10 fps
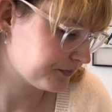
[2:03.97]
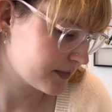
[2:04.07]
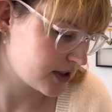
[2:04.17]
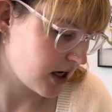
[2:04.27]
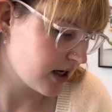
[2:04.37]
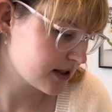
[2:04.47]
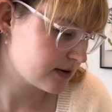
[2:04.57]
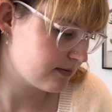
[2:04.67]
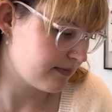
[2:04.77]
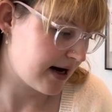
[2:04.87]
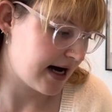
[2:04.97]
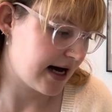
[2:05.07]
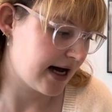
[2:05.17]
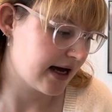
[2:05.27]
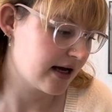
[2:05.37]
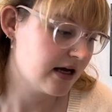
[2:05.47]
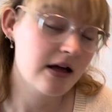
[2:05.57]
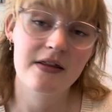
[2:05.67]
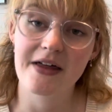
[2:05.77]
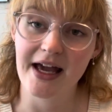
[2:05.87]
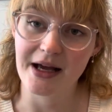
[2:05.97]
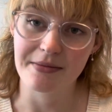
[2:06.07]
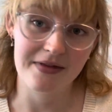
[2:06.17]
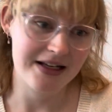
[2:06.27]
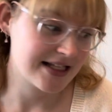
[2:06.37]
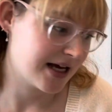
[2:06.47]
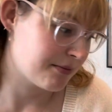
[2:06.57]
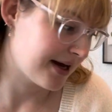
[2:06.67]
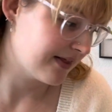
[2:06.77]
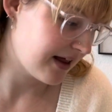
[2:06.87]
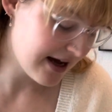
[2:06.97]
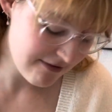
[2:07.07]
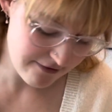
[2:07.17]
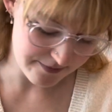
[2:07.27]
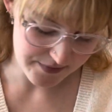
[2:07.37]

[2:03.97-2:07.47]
socks by this Handmade Life.